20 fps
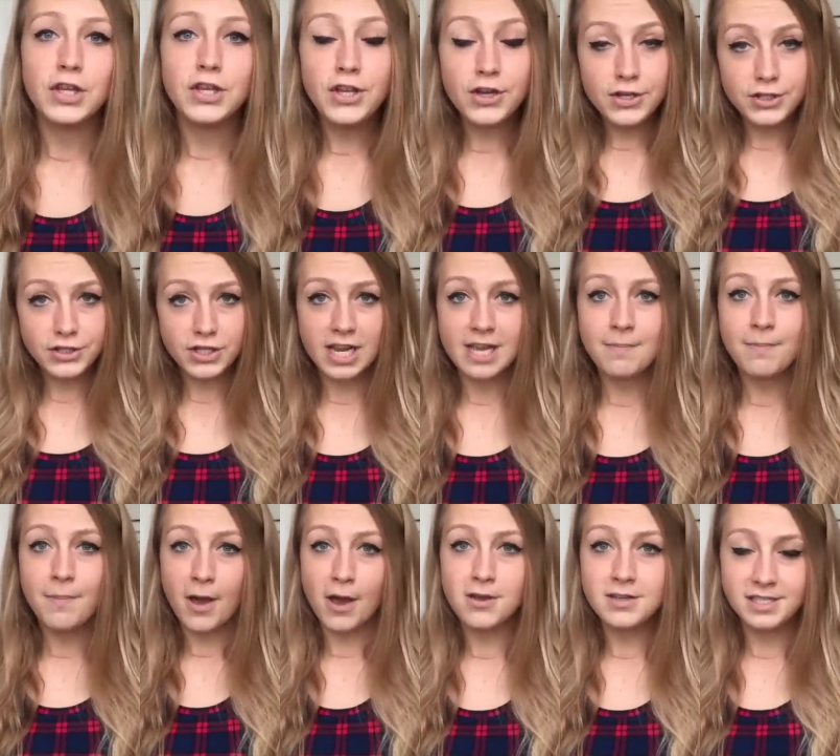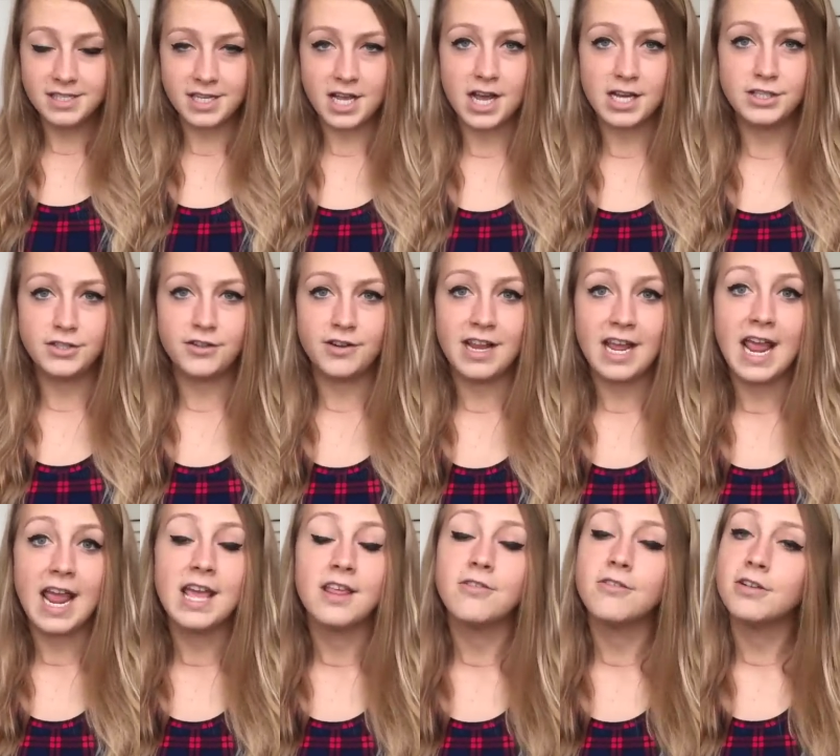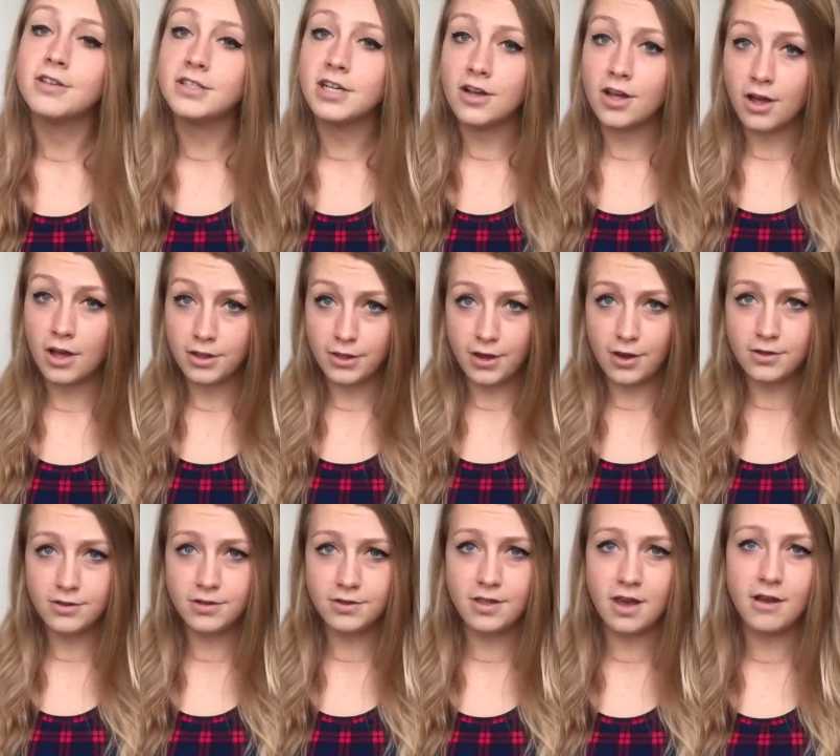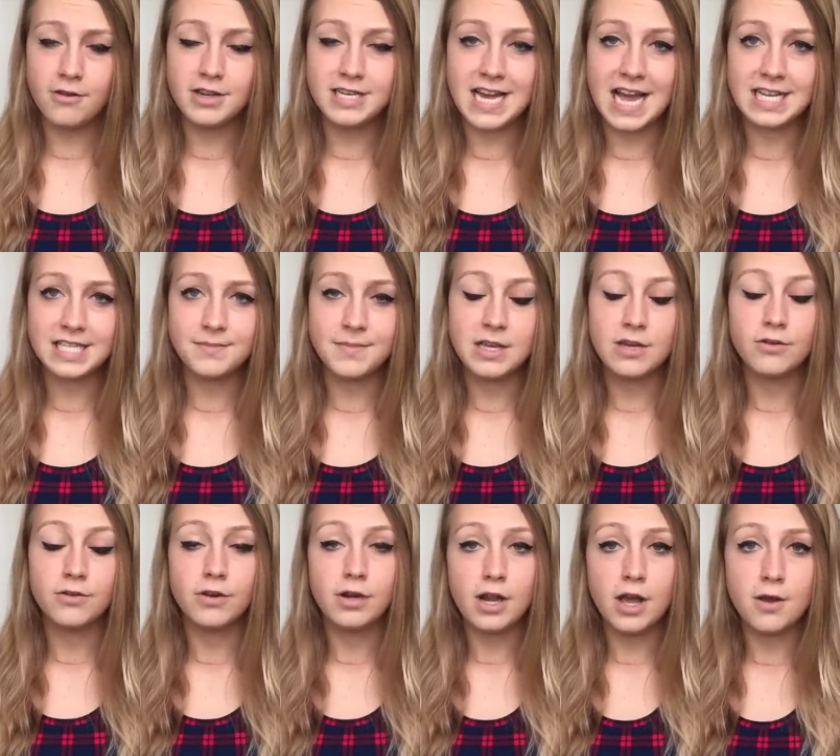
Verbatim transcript: Usually post-surgery, either a total thyroidectomy or a